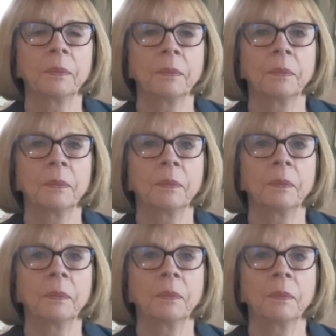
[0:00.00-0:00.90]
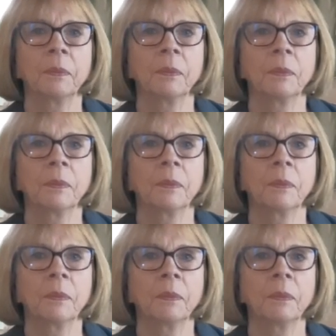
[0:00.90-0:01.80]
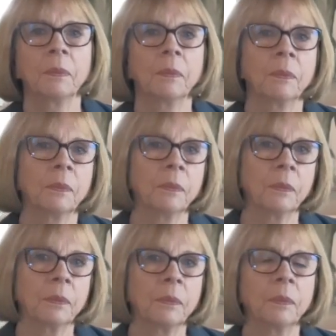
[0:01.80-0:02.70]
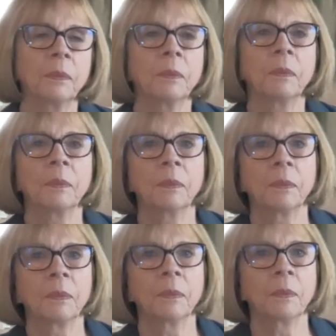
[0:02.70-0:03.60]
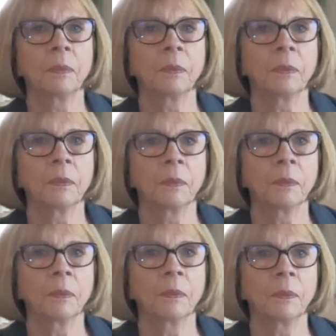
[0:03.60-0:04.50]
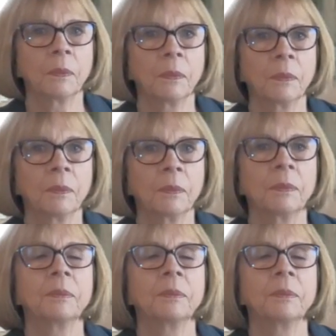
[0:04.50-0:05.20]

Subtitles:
No words are spoken by the person on screen.